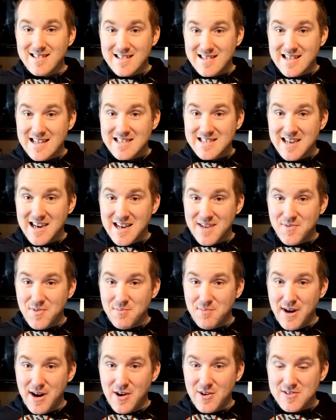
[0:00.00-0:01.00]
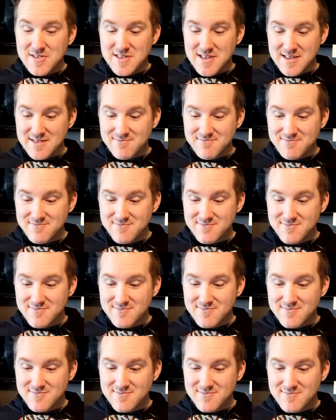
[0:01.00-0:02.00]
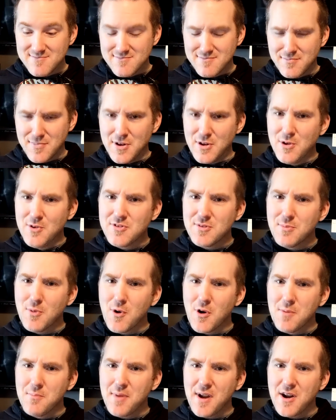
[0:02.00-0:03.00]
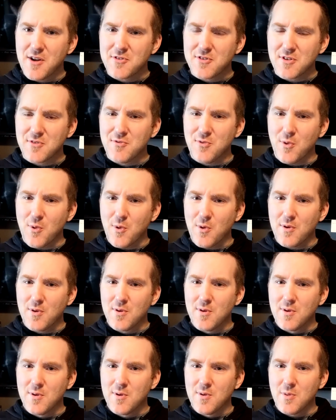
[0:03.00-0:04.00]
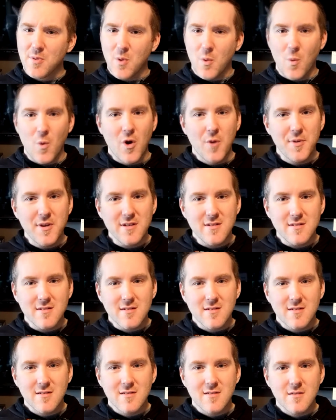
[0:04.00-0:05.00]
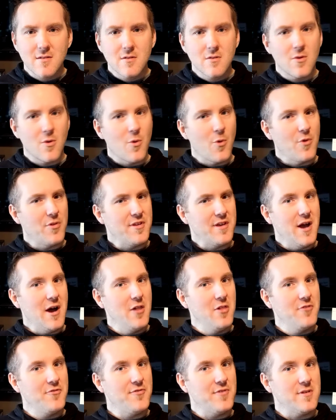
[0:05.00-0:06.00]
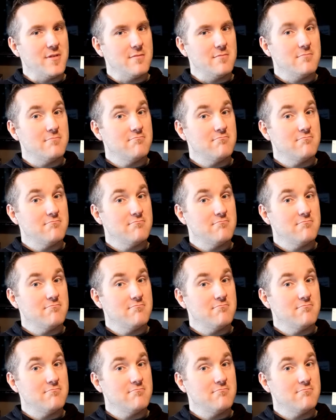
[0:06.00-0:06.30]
that's kind of embarrassing. But who's it more embarrassing for? The woman or the elephant?